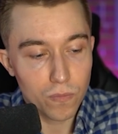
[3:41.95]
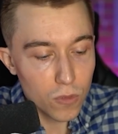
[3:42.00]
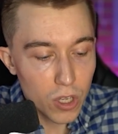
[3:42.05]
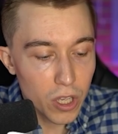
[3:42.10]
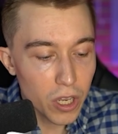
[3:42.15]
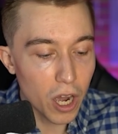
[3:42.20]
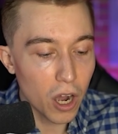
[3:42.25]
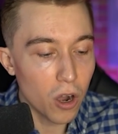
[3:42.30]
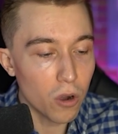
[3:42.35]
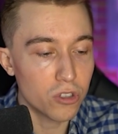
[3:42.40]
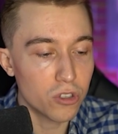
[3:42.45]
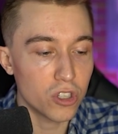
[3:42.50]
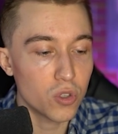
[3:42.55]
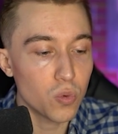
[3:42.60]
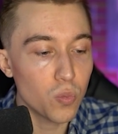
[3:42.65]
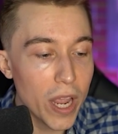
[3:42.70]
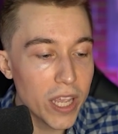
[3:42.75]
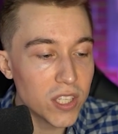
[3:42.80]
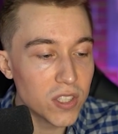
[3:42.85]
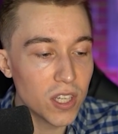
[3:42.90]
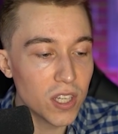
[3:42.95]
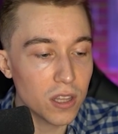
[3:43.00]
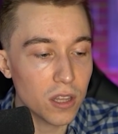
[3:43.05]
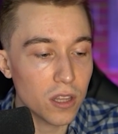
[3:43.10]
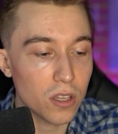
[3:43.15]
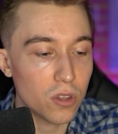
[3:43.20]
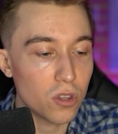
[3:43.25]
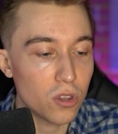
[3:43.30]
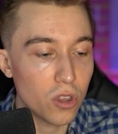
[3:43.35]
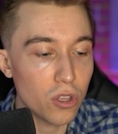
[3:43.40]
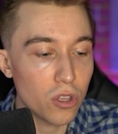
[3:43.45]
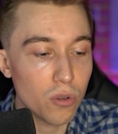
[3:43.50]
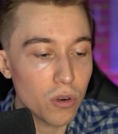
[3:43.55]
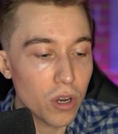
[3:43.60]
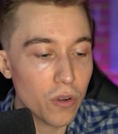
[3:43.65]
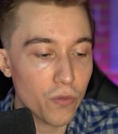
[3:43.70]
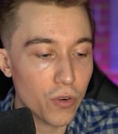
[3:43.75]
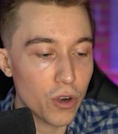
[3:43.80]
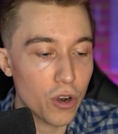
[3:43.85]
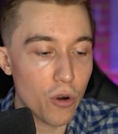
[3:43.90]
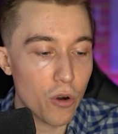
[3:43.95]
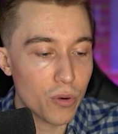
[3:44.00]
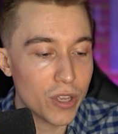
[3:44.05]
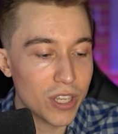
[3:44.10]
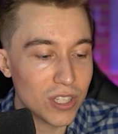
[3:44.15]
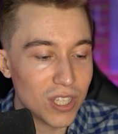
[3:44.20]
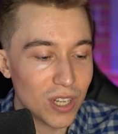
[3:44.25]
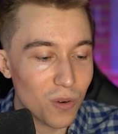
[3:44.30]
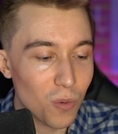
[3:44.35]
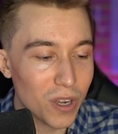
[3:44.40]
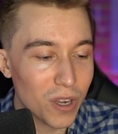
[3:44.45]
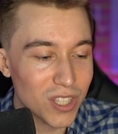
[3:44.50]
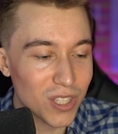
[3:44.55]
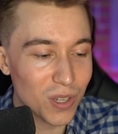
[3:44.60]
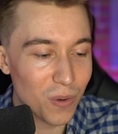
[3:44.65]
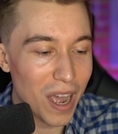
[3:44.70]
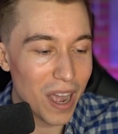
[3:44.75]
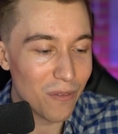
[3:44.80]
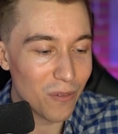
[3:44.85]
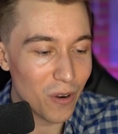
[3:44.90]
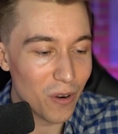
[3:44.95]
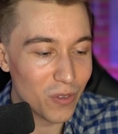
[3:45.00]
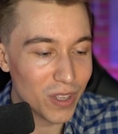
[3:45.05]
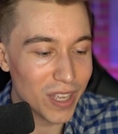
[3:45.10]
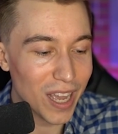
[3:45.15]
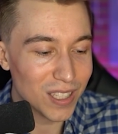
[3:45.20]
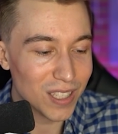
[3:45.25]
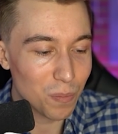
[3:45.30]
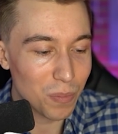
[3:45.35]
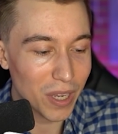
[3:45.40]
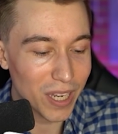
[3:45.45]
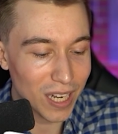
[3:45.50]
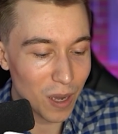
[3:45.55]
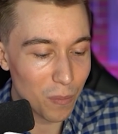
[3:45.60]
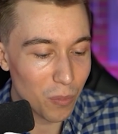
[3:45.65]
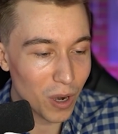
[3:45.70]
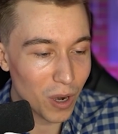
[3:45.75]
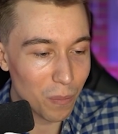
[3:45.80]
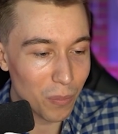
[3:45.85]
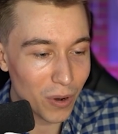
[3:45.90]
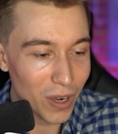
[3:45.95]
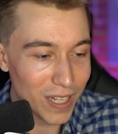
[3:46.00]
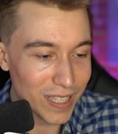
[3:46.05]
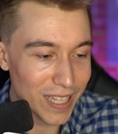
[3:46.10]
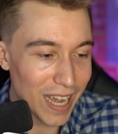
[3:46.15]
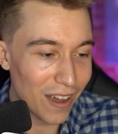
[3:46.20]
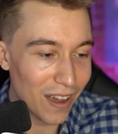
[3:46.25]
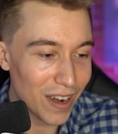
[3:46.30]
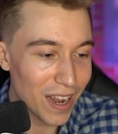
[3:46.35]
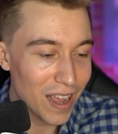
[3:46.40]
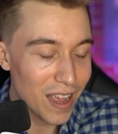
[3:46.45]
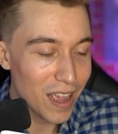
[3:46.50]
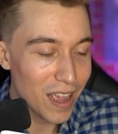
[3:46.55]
you know, just wasting the unit for no reason whatsoever, if you guys are picking up what I'm putting down.